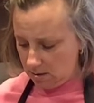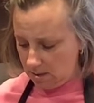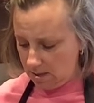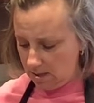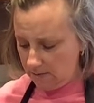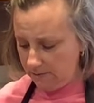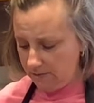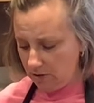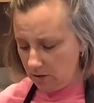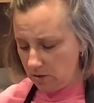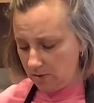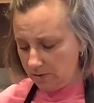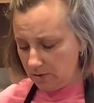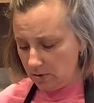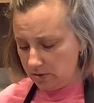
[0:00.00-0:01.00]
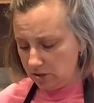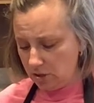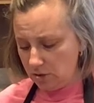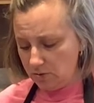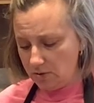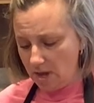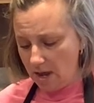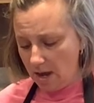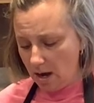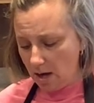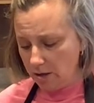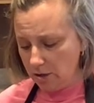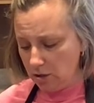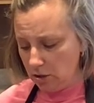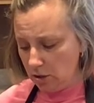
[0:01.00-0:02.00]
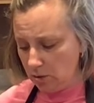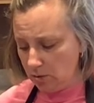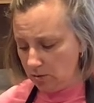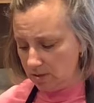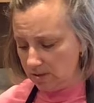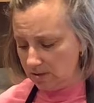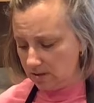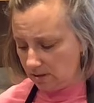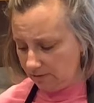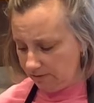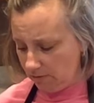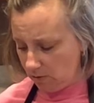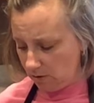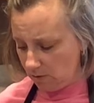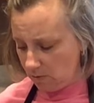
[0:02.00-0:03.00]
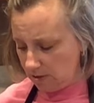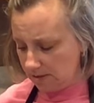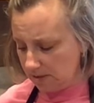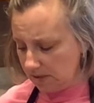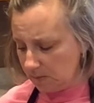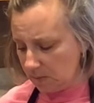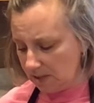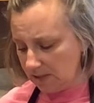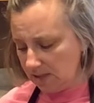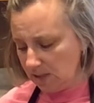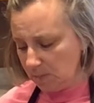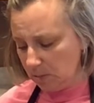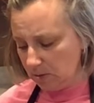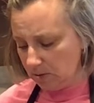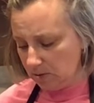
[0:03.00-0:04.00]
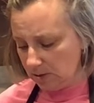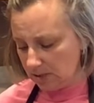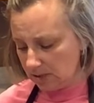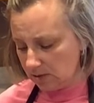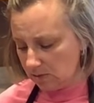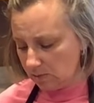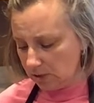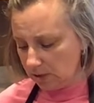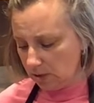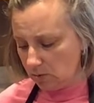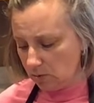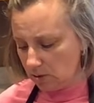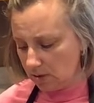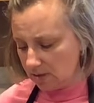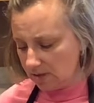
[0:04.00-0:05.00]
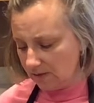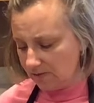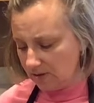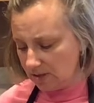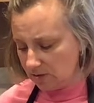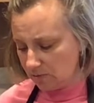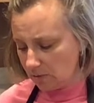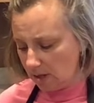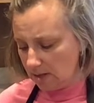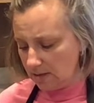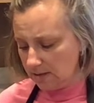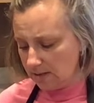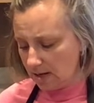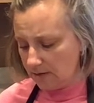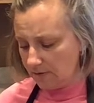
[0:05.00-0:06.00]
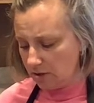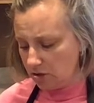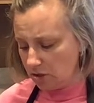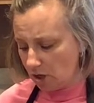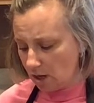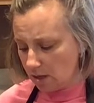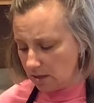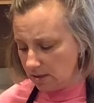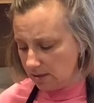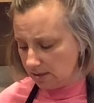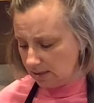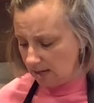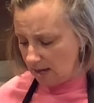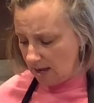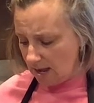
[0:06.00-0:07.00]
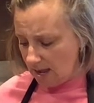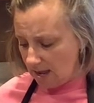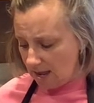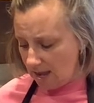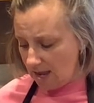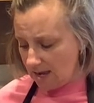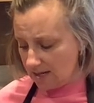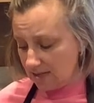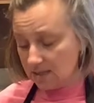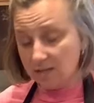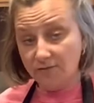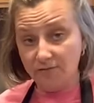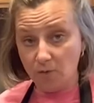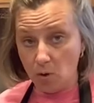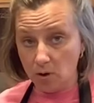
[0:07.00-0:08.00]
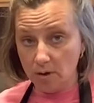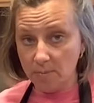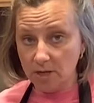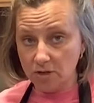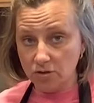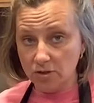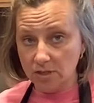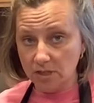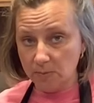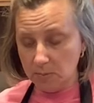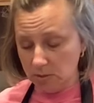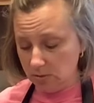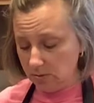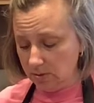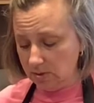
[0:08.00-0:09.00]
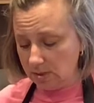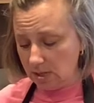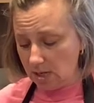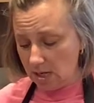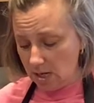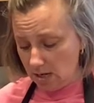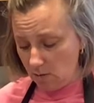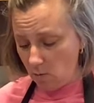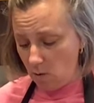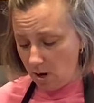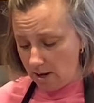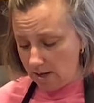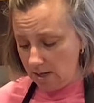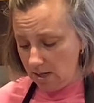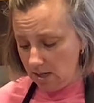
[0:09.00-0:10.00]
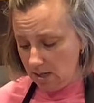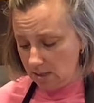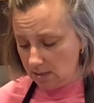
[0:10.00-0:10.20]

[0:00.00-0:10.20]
And for you, those of you that are new, this is our 4-in-1 spice spoon. It's really cool because it fits right inside of our jars, and it's 4 measuring spoons in one.